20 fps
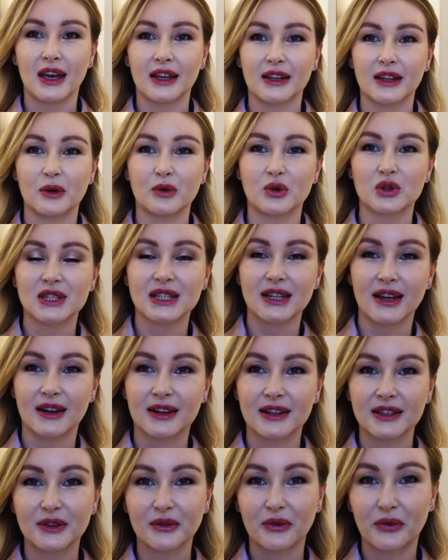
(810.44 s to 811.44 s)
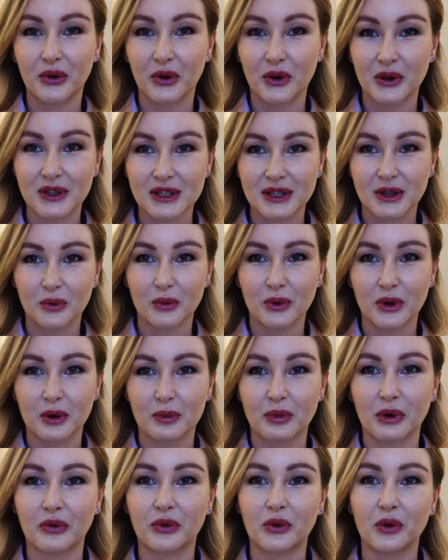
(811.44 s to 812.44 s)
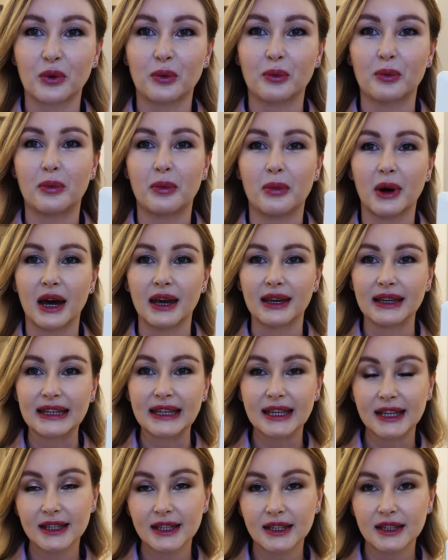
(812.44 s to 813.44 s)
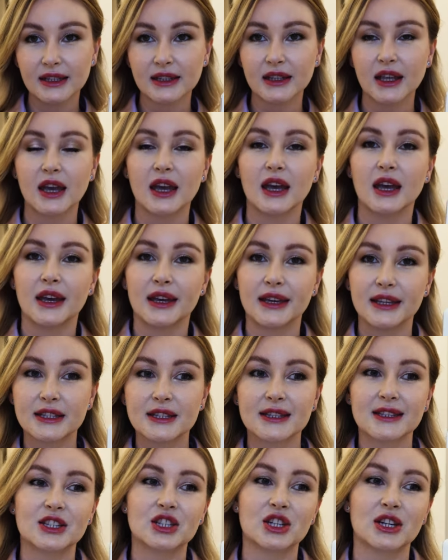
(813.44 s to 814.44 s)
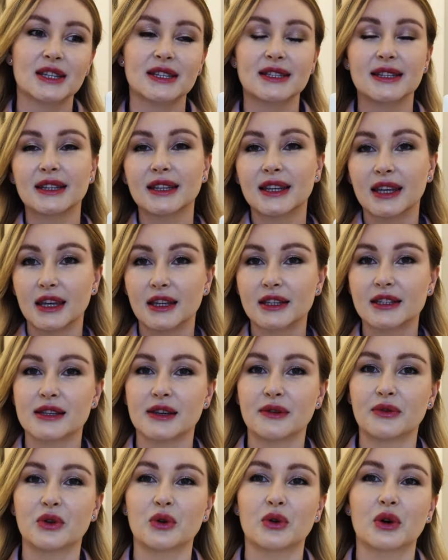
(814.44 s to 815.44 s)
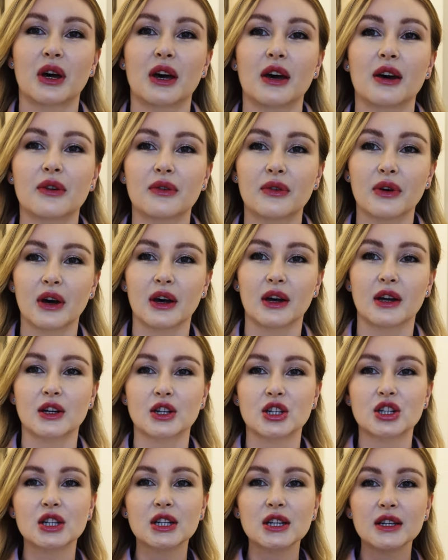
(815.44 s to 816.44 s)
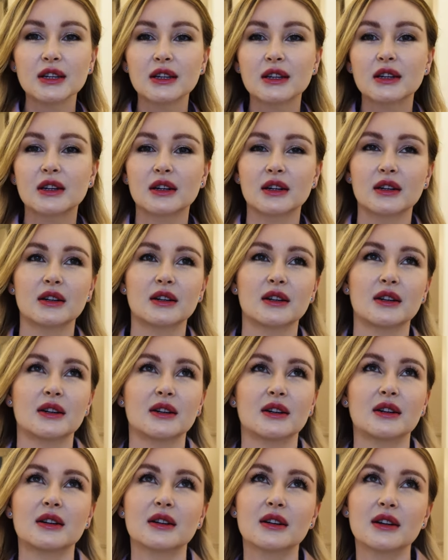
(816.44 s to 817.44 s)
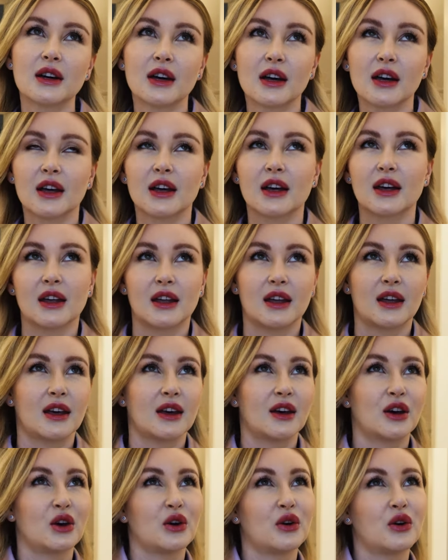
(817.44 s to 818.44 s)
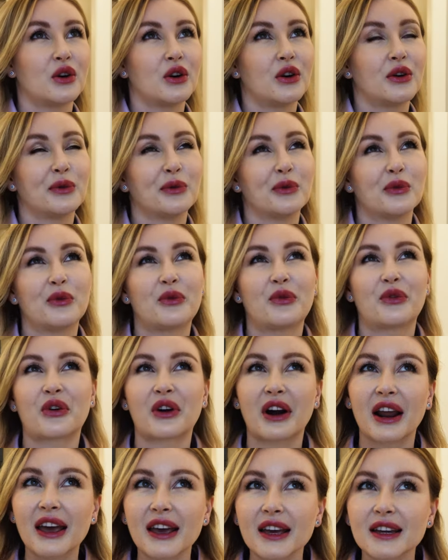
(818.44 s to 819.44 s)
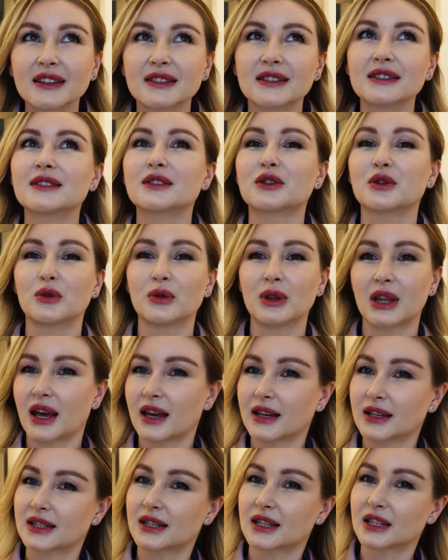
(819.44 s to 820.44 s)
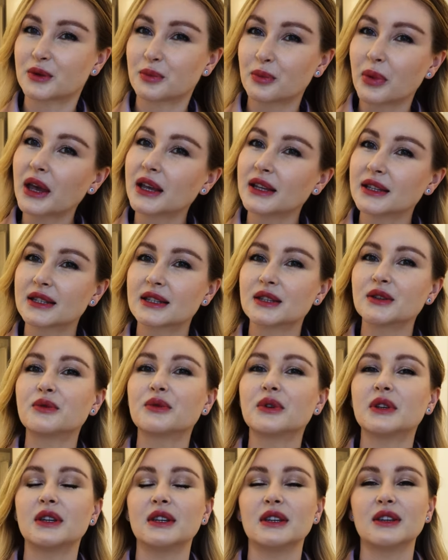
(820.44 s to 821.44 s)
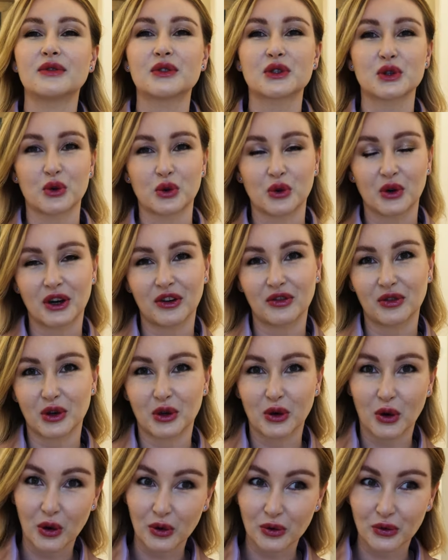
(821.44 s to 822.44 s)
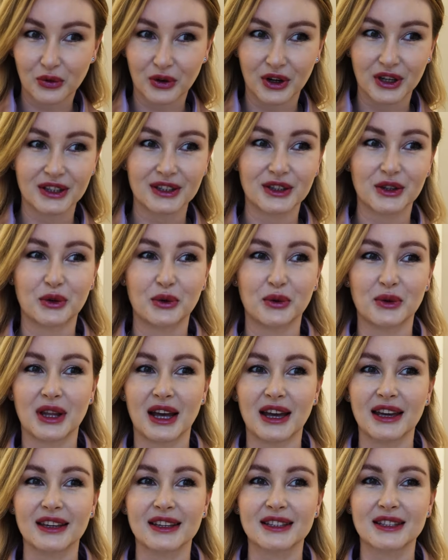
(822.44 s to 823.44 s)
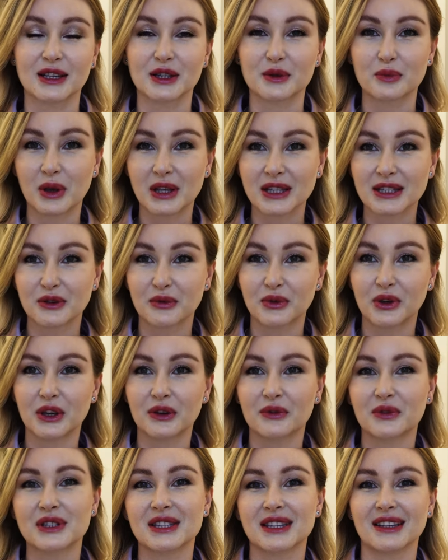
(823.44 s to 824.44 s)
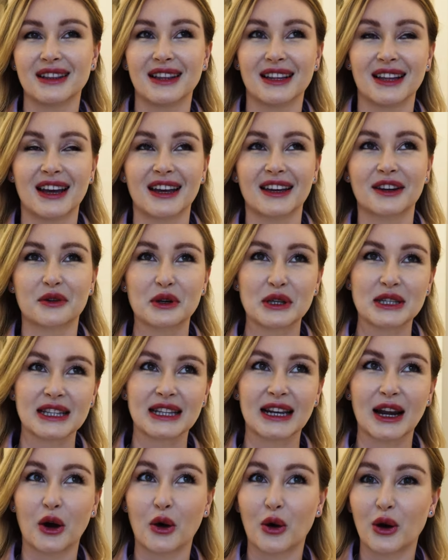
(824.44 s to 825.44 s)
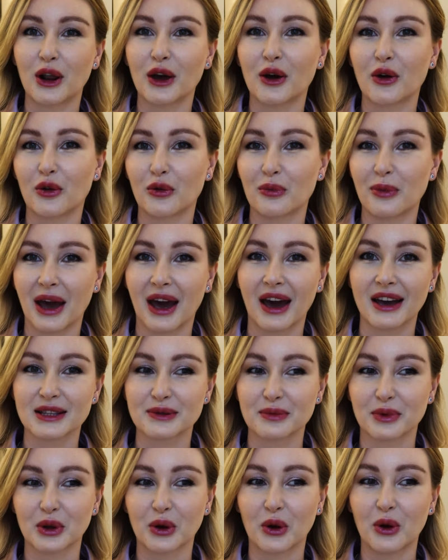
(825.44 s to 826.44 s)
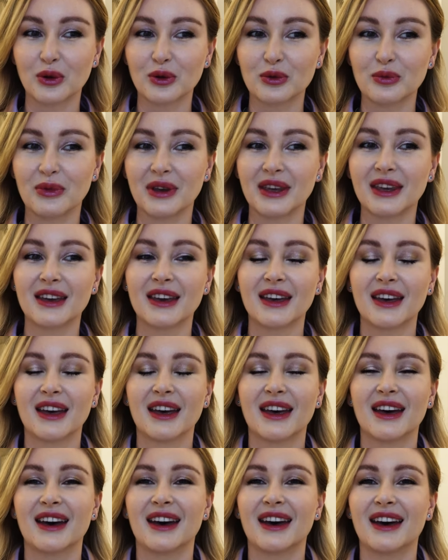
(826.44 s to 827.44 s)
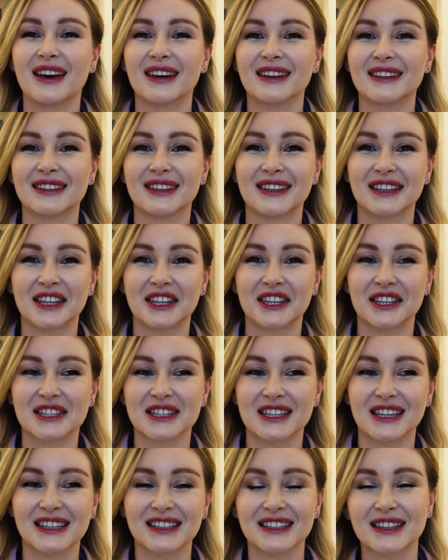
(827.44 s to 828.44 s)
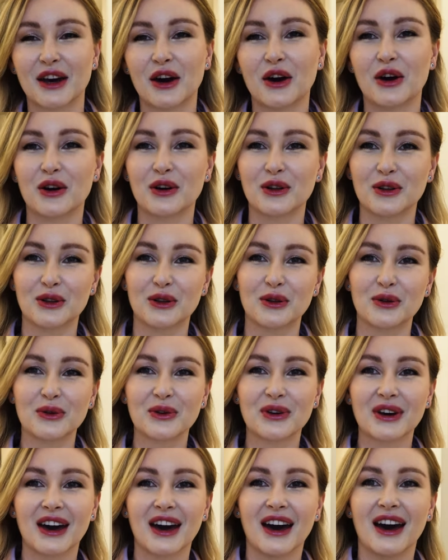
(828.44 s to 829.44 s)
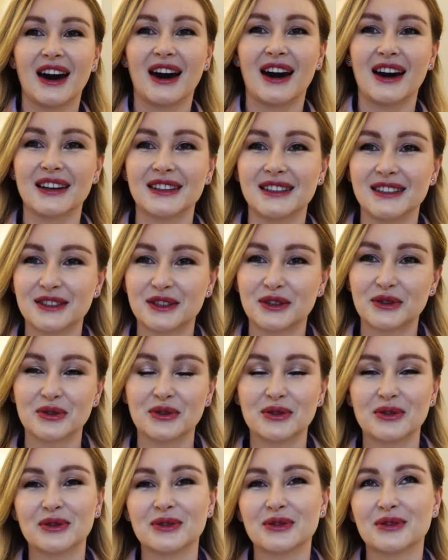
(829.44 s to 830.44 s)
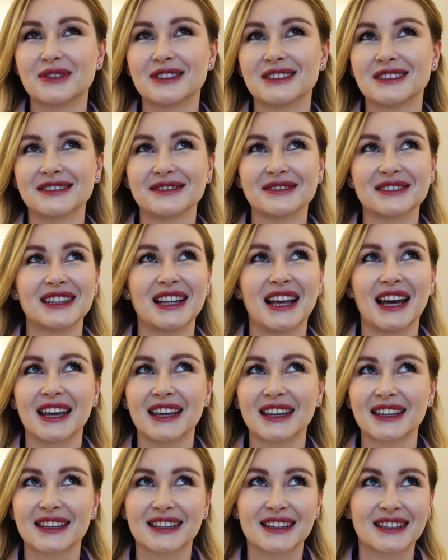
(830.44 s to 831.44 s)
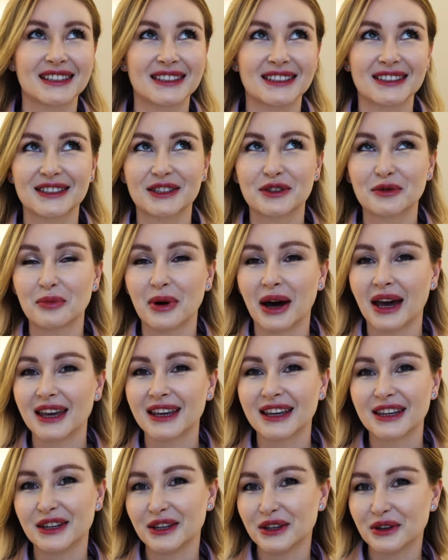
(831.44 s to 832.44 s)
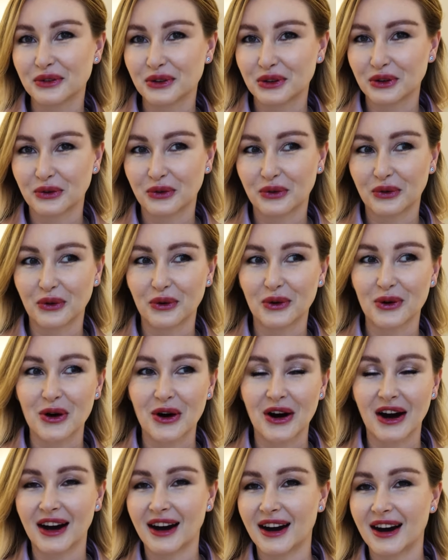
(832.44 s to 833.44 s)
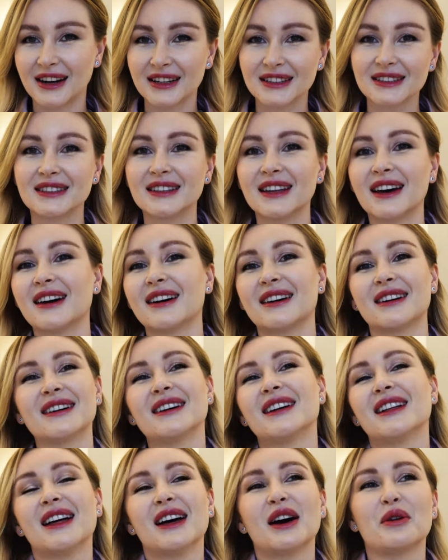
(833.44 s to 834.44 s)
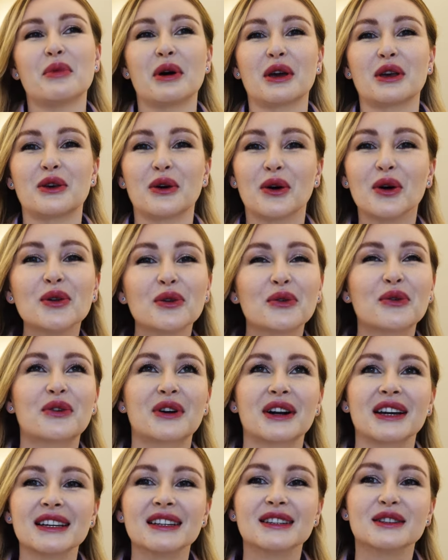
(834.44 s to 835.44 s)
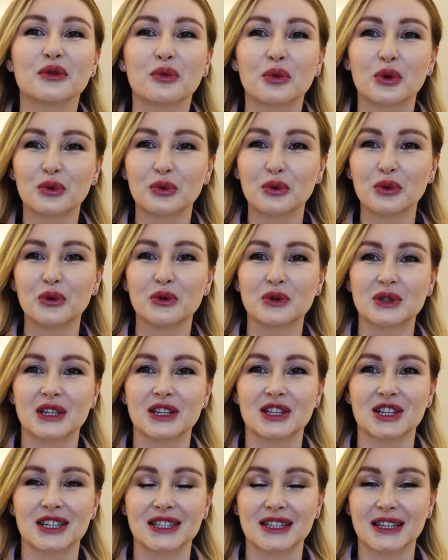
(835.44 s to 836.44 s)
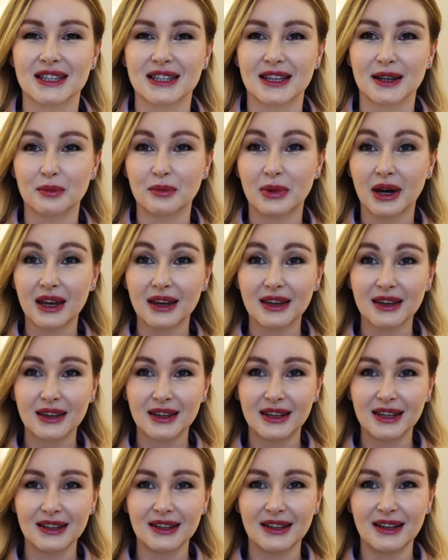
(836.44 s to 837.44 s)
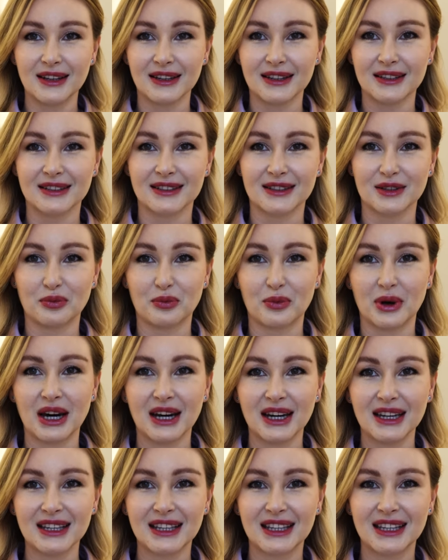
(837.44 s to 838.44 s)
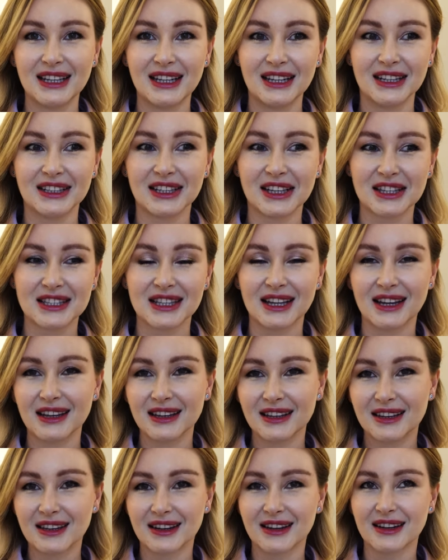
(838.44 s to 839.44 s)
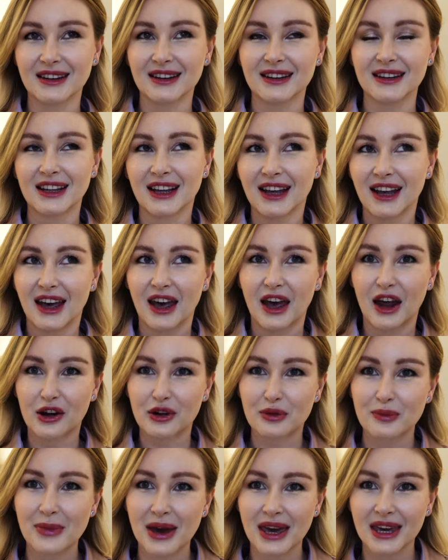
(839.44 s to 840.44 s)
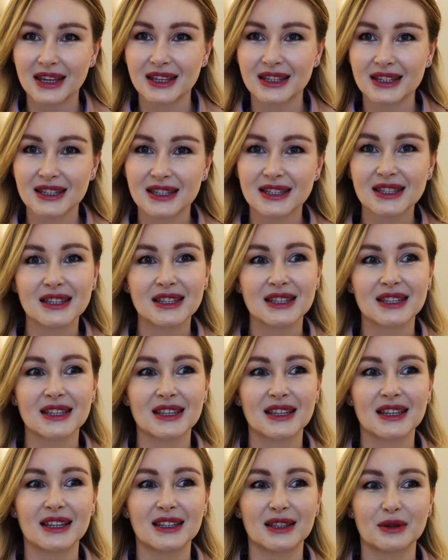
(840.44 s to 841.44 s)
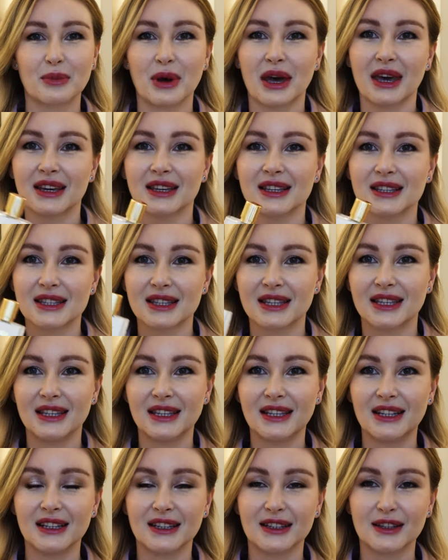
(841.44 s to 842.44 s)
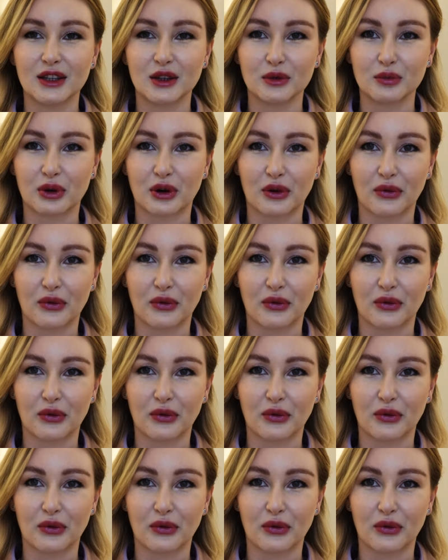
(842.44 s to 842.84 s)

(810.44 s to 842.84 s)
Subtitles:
And I would start first with a perfume by Kilian. It's just in case if you have a chic friend who likes expensive gifts, or you have a girlfriend who likes expensive gifts. Like recently, a colleague of my husband called me. And he said, oh, look, I need to like to buy a gift for Anna, my girlfriend. What would you suggest? I said, buy Kilian. It's like Hermes in bags, Kilian in